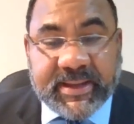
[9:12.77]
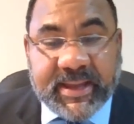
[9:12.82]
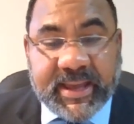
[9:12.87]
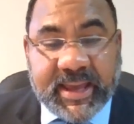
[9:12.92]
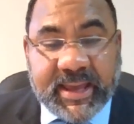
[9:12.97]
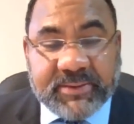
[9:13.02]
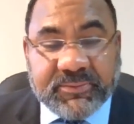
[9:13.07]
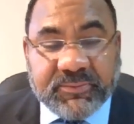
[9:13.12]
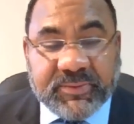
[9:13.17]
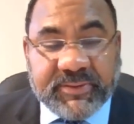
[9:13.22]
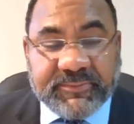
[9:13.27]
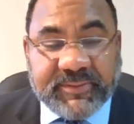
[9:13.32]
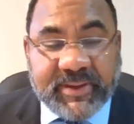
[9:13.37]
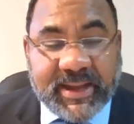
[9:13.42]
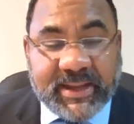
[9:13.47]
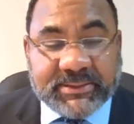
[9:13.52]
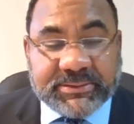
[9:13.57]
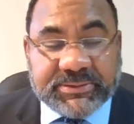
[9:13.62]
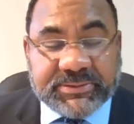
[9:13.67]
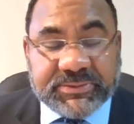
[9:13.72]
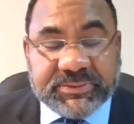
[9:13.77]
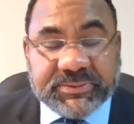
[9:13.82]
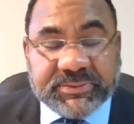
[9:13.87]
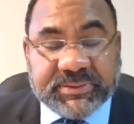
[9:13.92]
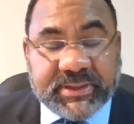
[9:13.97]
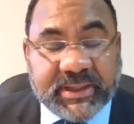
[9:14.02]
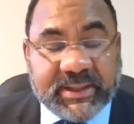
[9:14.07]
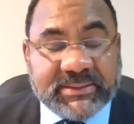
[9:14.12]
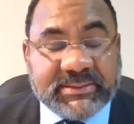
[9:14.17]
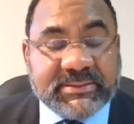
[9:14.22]
and we've had to
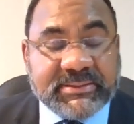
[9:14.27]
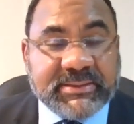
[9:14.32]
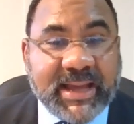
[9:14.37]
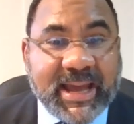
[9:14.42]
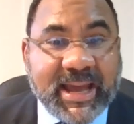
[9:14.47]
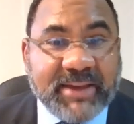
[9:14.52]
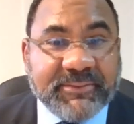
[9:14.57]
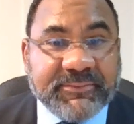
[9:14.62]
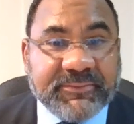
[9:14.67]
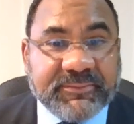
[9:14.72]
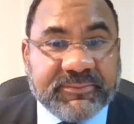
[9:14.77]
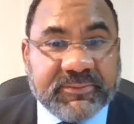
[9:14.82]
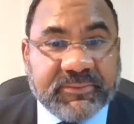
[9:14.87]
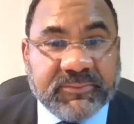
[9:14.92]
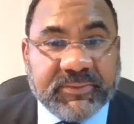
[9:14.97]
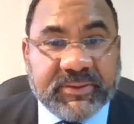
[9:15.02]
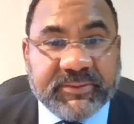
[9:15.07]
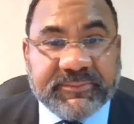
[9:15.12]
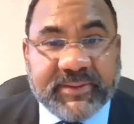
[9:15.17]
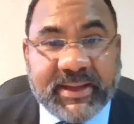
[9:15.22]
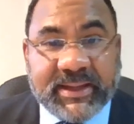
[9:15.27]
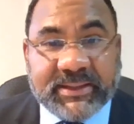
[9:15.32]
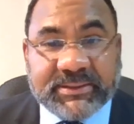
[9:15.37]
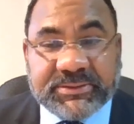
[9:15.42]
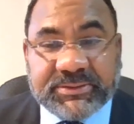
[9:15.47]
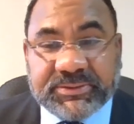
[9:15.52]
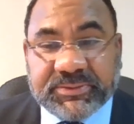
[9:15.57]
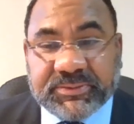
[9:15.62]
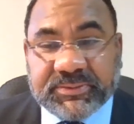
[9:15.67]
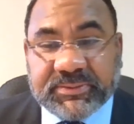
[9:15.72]
cut staff, we've had
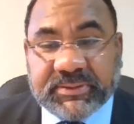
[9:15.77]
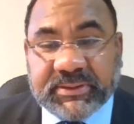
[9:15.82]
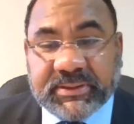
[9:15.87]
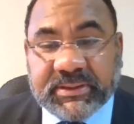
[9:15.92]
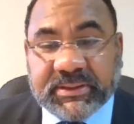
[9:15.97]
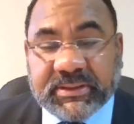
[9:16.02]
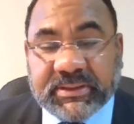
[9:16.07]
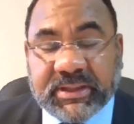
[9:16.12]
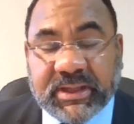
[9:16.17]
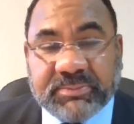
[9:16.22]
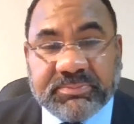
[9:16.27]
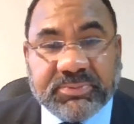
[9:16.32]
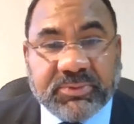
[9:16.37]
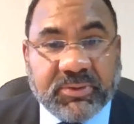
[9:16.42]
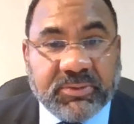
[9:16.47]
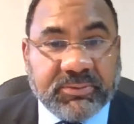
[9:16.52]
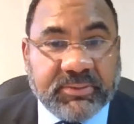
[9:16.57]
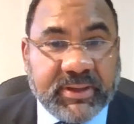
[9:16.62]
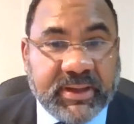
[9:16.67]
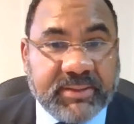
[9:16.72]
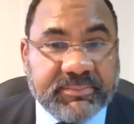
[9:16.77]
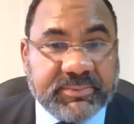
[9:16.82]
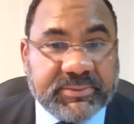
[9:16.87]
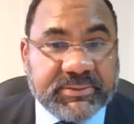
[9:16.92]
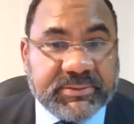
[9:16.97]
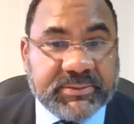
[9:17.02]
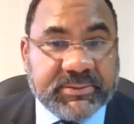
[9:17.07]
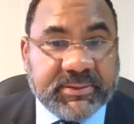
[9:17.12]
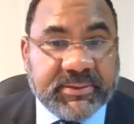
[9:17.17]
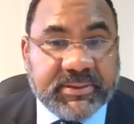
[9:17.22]
to cut programs.